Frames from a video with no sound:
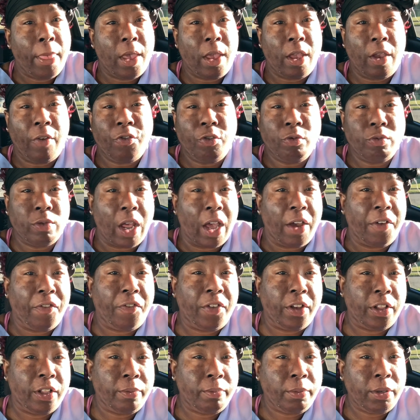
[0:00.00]
If you're not
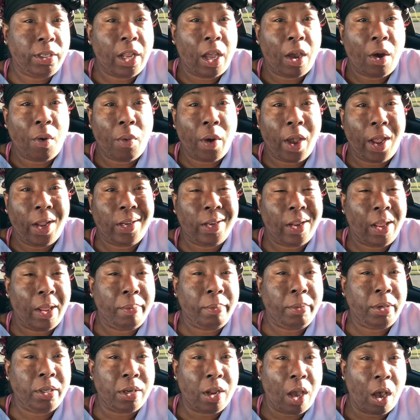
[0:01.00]
feeling me that way, let
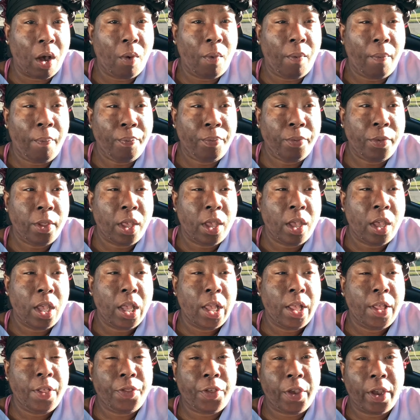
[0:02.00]
me know
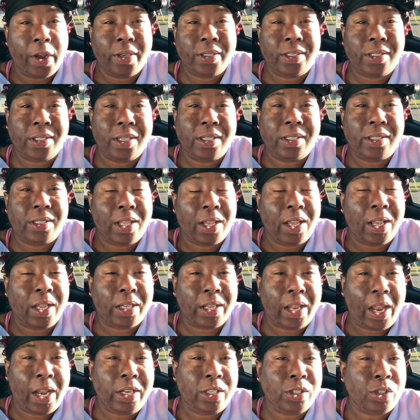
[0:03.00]
there's this thing
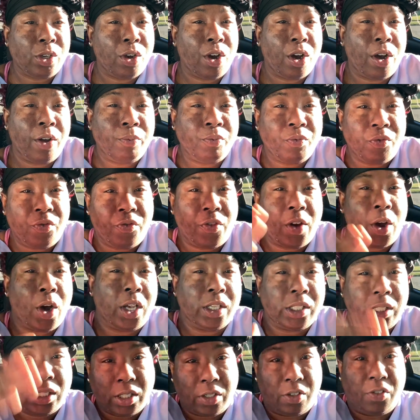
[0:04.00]
ladies called false